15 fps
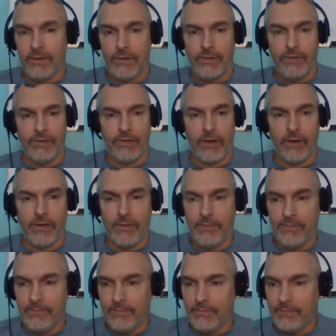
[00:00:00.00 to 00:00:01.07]
So
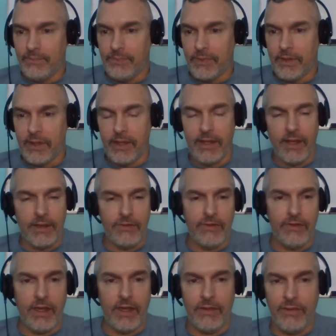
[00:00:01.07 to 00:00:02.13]
it has
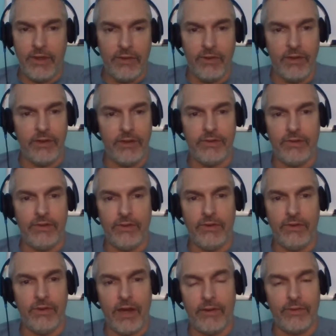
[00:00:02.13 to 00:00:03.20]
nothing really to
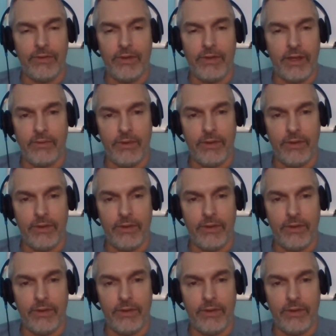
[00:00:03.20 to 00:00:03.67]
do, I don't think,